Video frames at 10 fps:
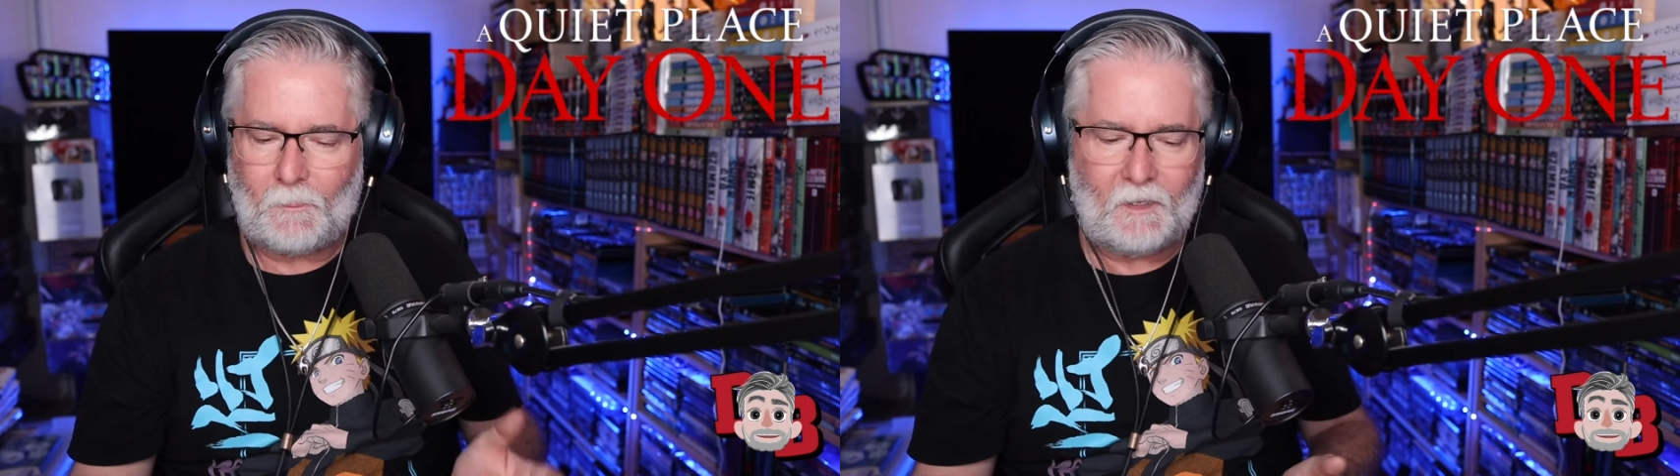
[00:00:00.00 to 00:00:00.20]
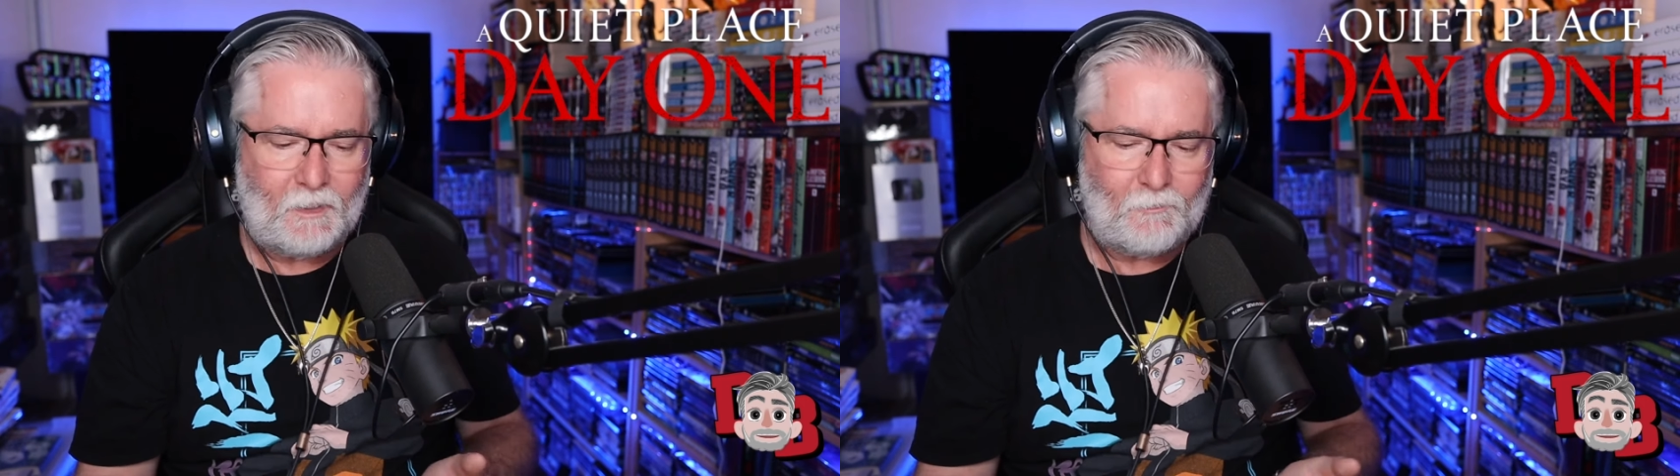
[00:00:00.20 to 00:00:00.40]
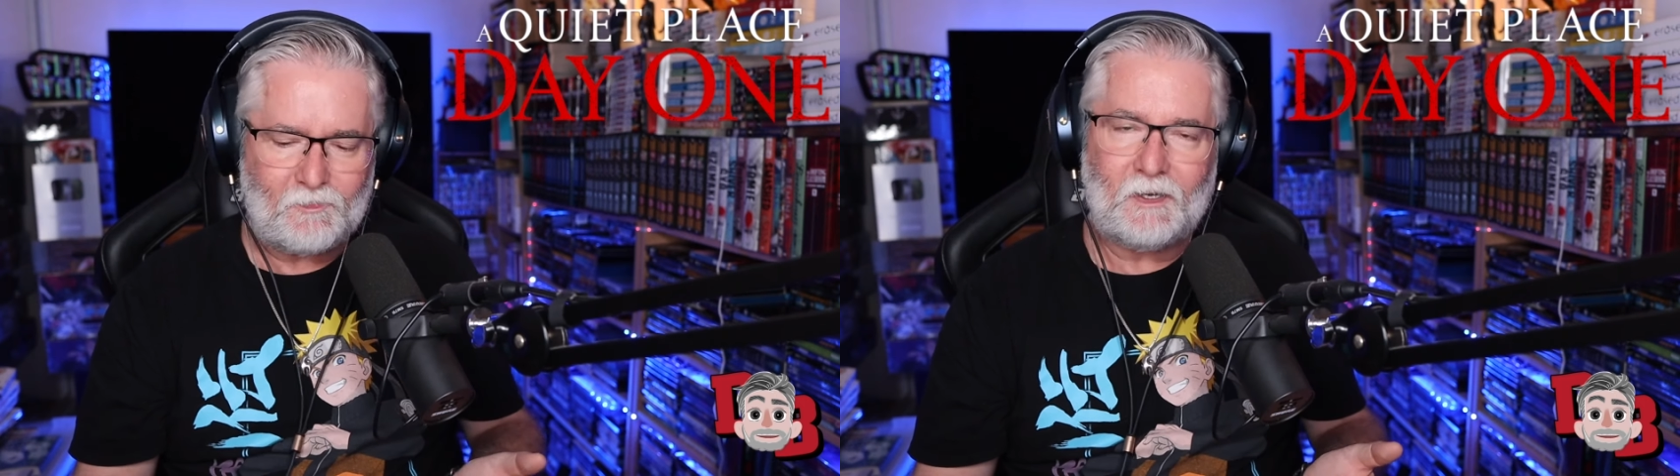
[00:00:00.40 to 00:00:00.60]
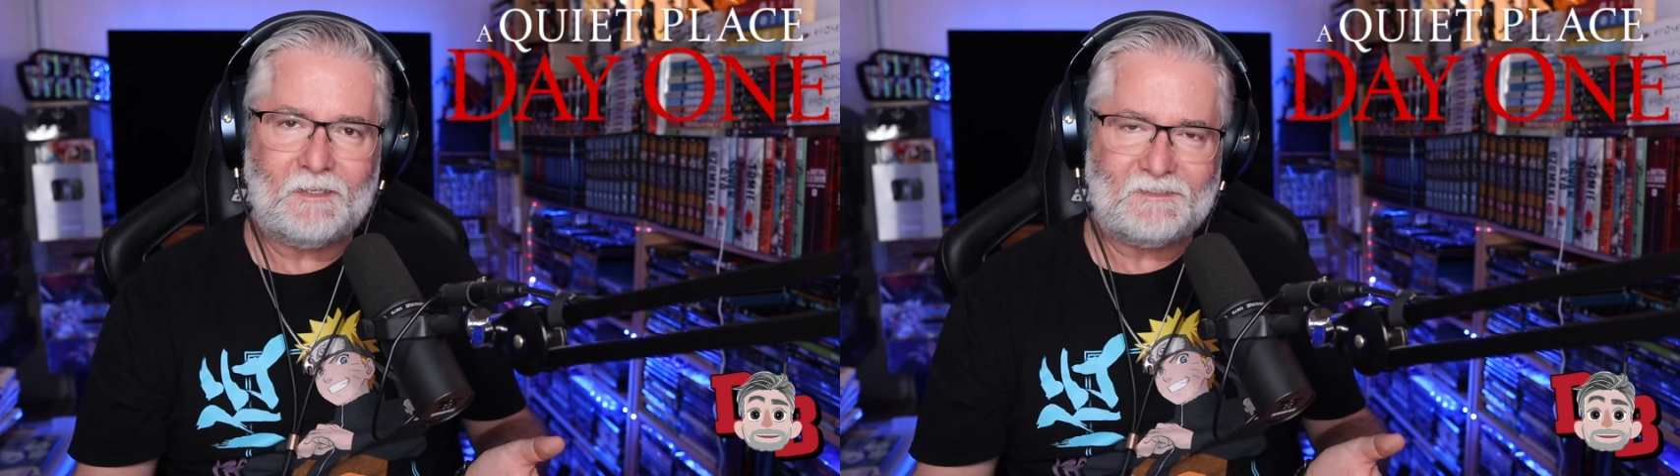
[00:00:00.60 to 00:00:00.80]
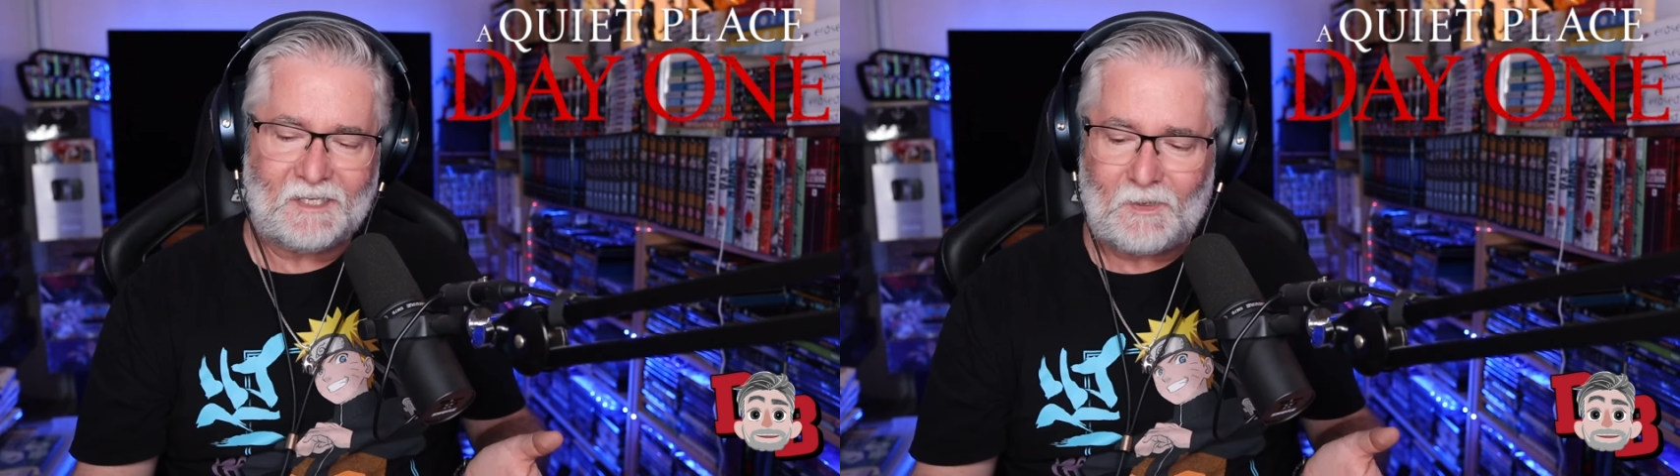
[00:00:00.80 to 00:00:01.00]
And now I've
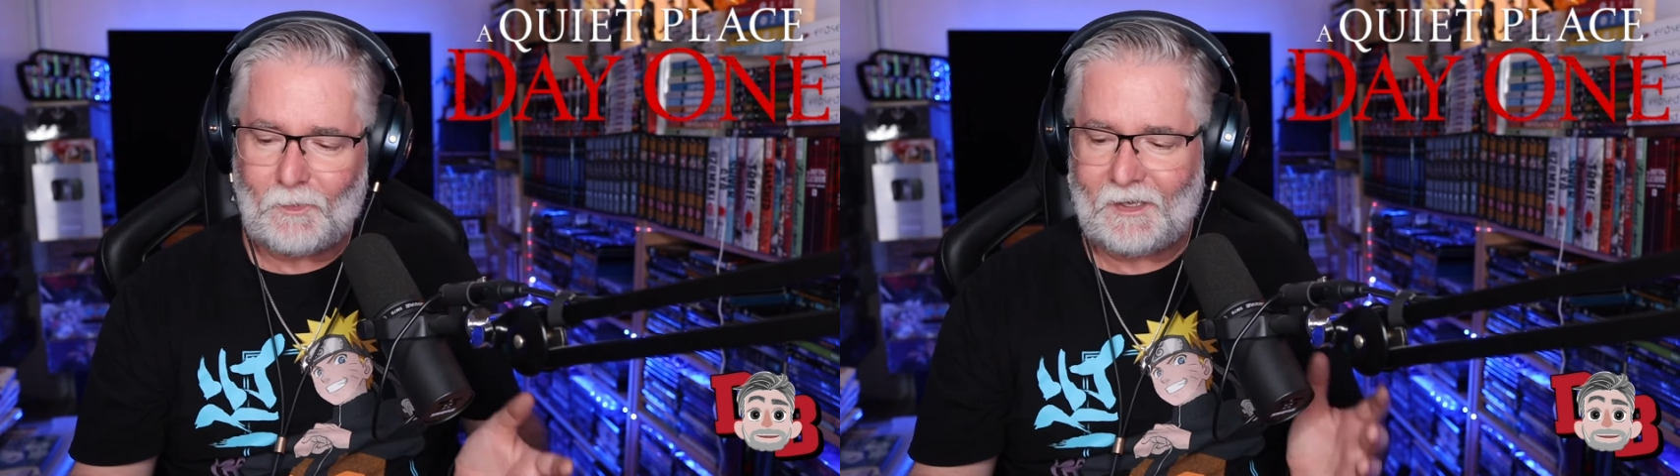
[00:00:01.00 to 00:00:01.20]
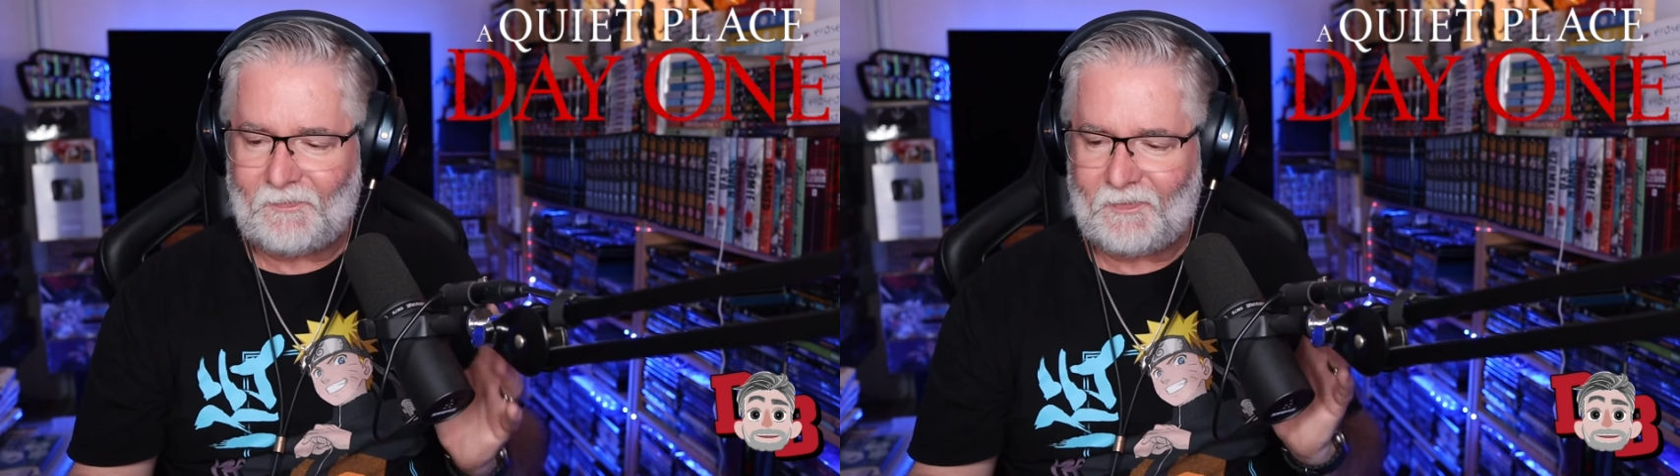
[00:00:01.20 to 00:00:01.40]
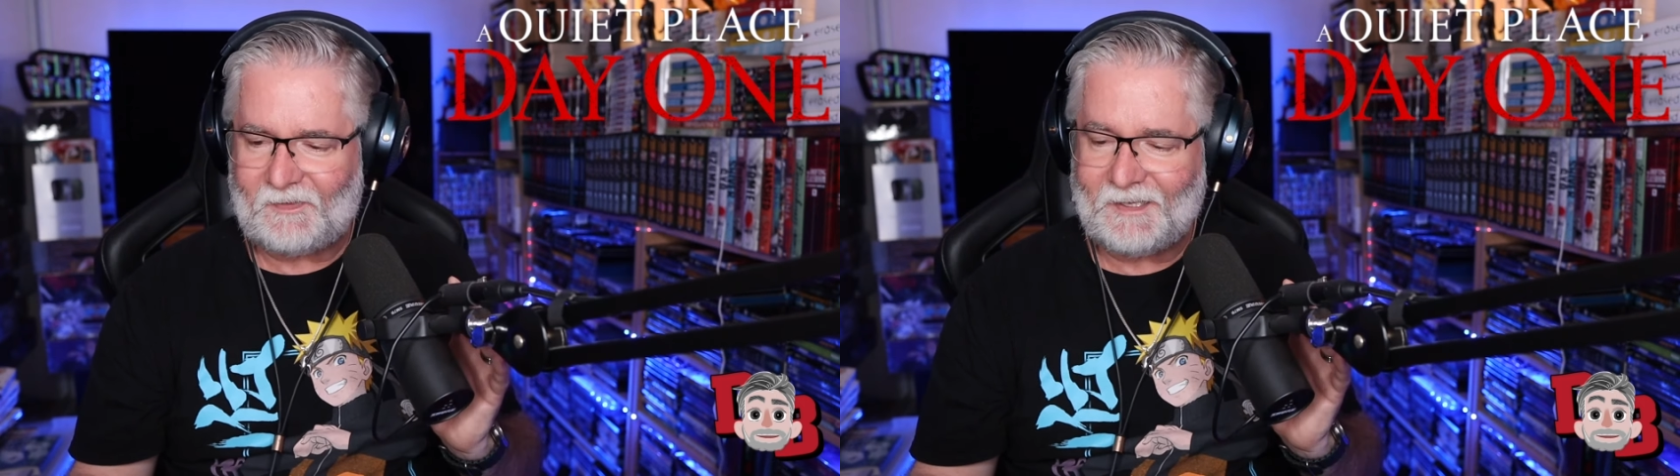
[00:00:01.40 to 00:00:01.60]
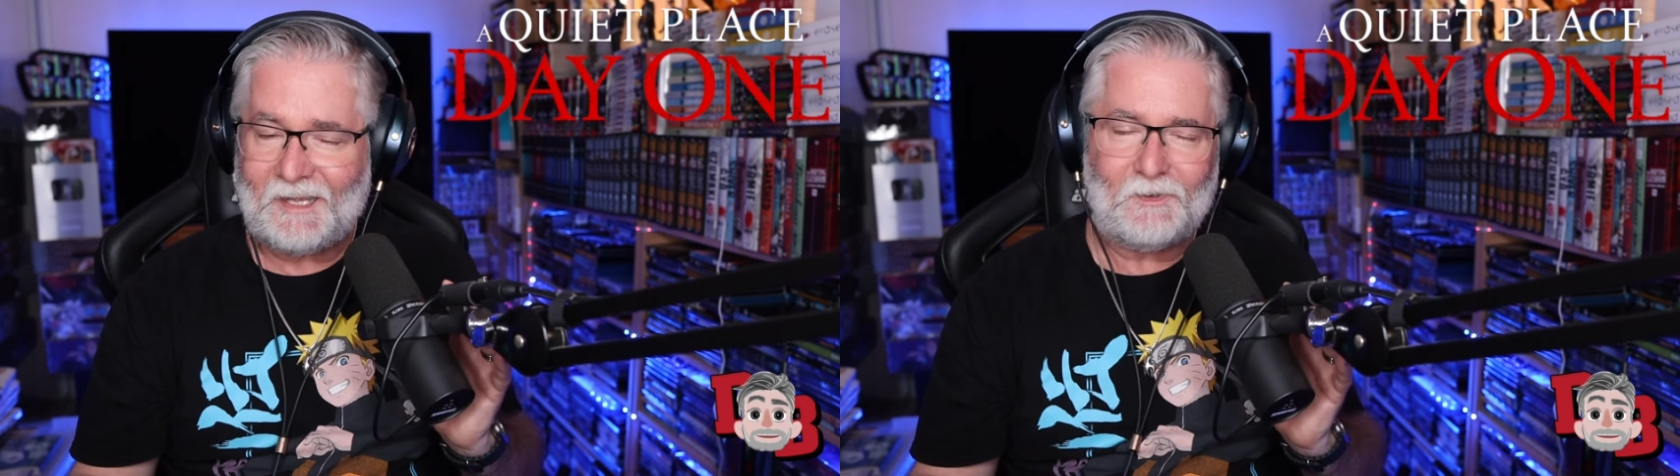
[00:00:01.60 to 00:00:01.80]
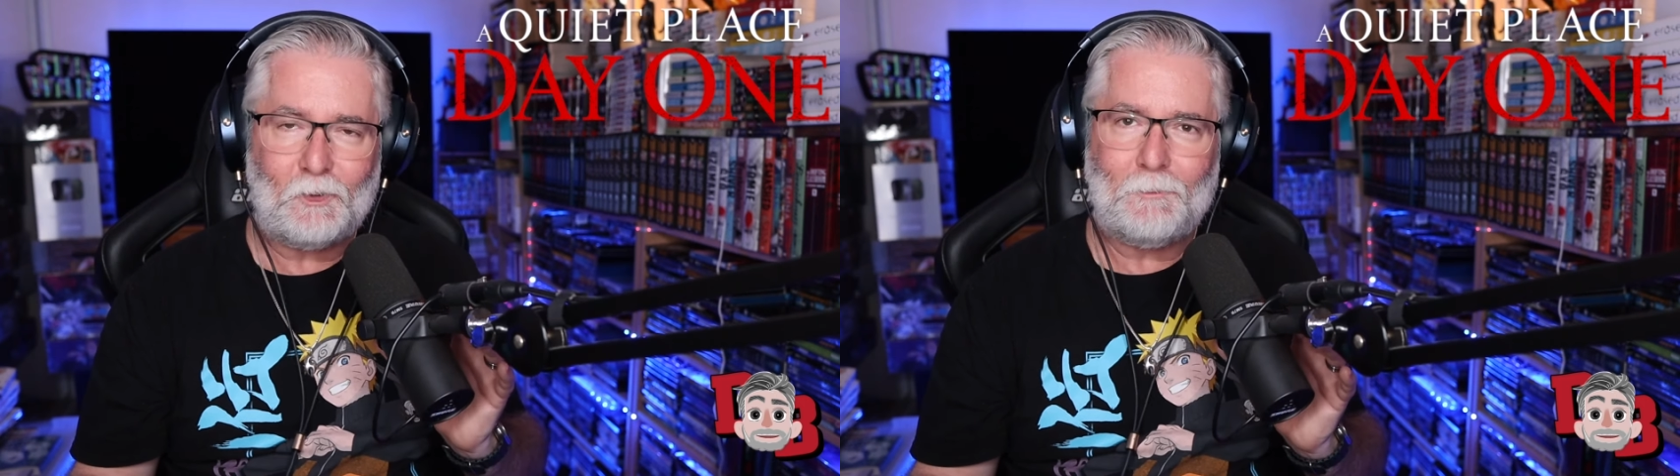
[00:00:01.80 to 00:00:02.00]
got Day One, the
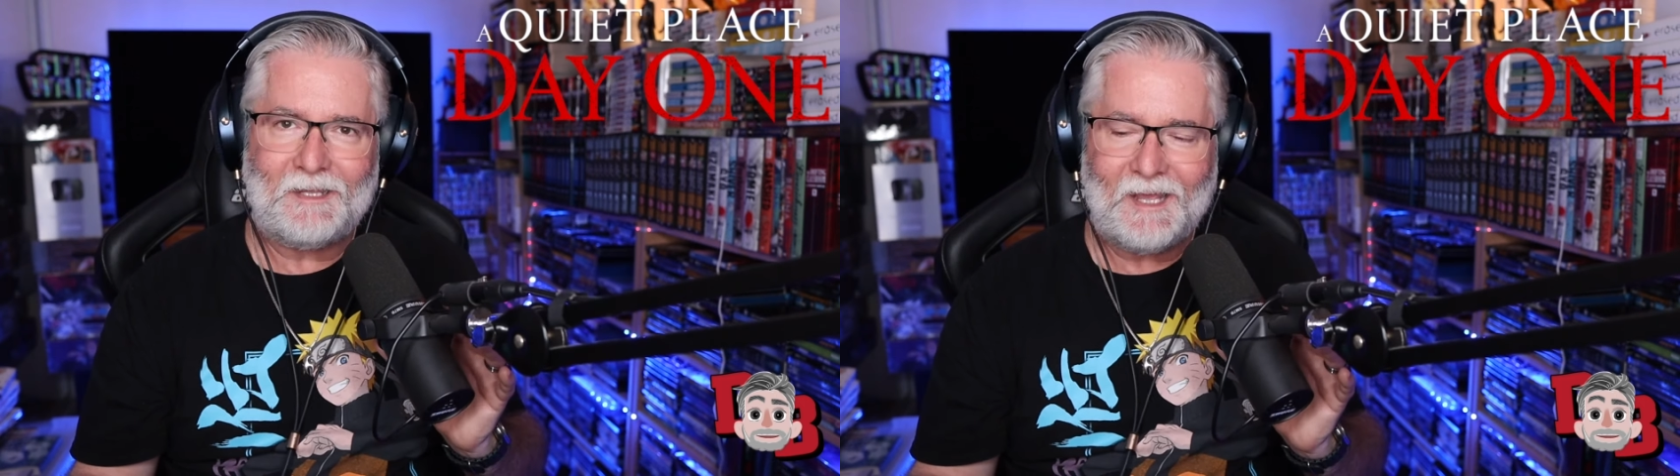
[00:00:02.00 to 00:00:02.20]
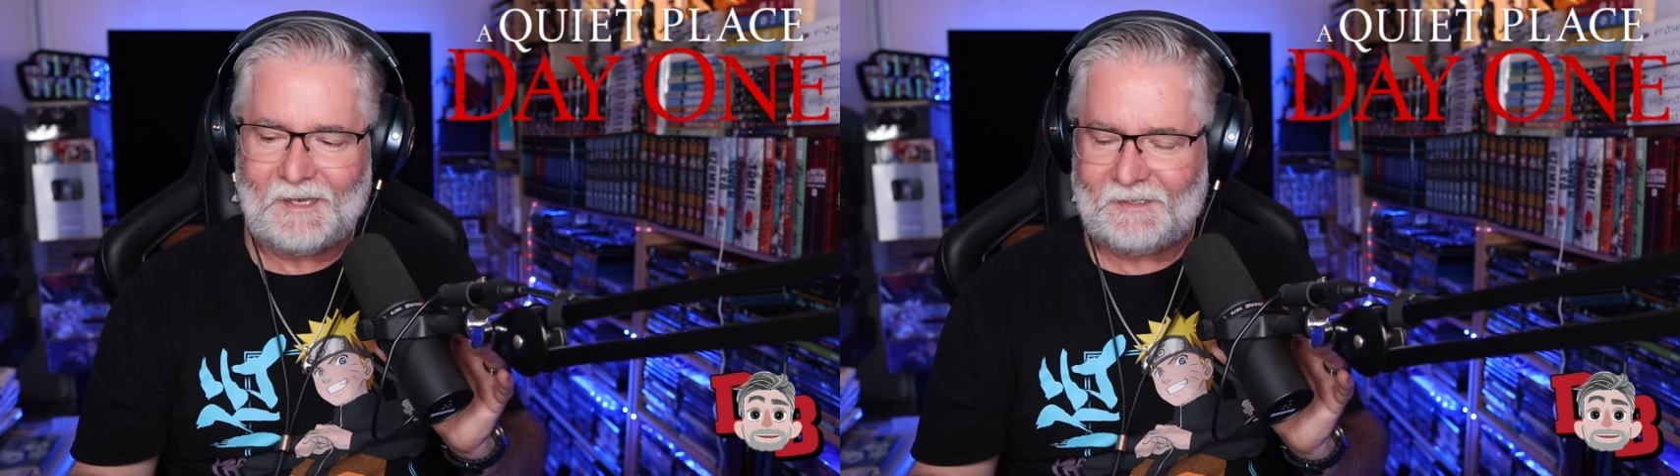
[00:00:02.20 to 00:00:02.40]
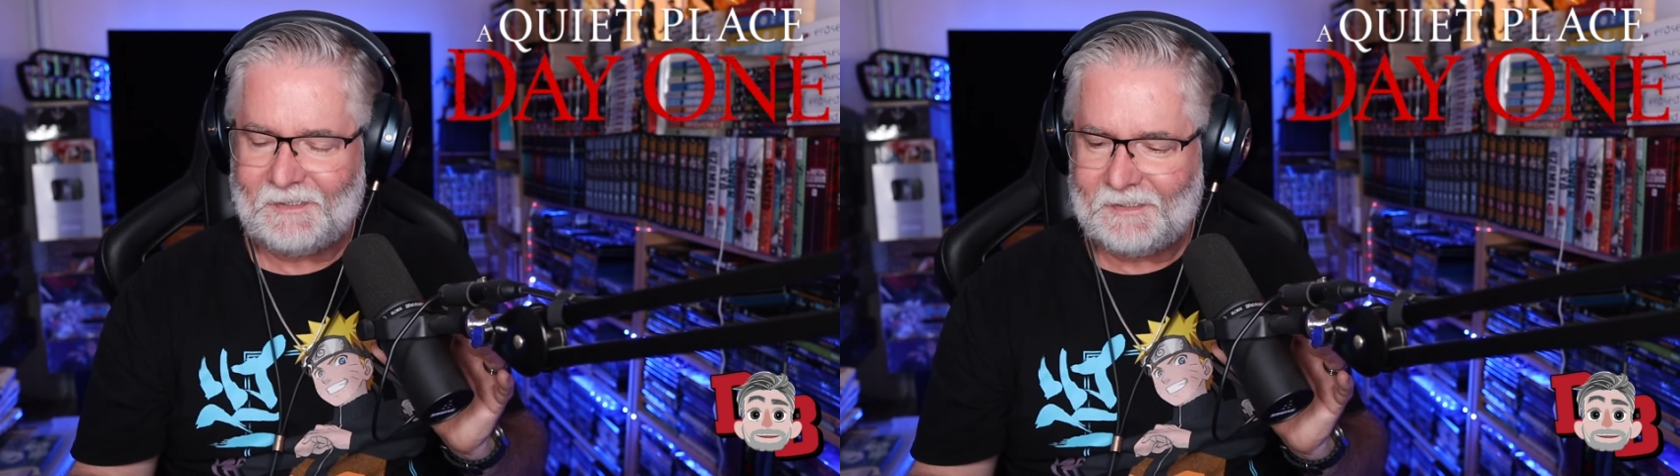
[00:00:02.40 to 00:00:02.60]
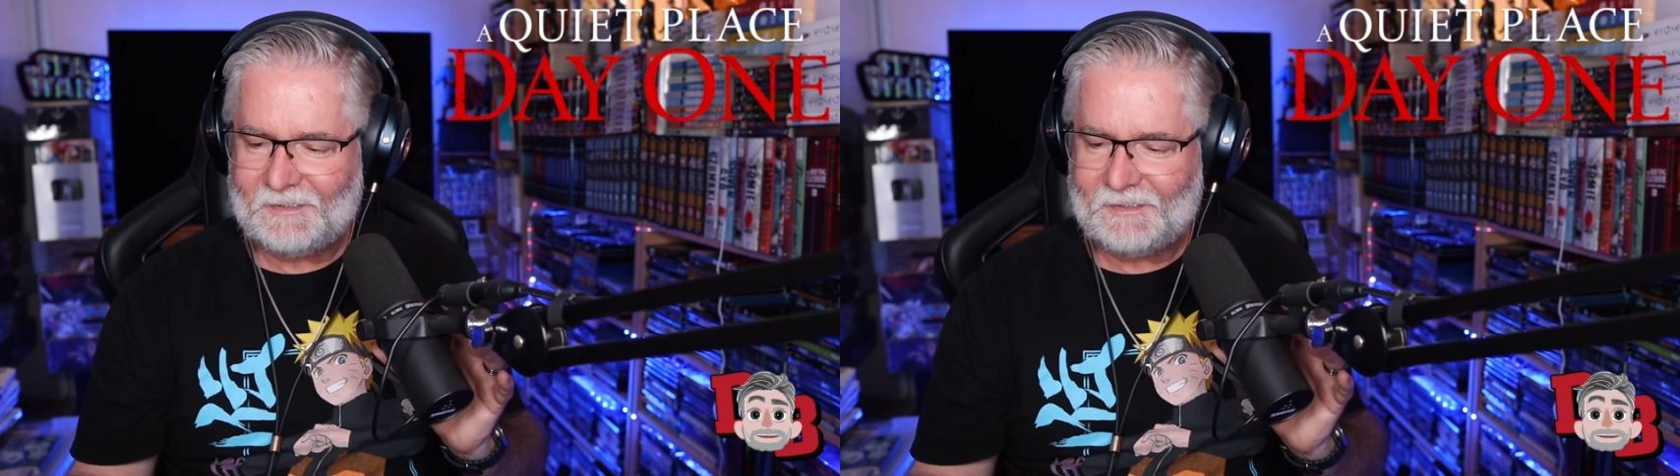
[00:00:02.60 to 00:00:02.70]
day it all began,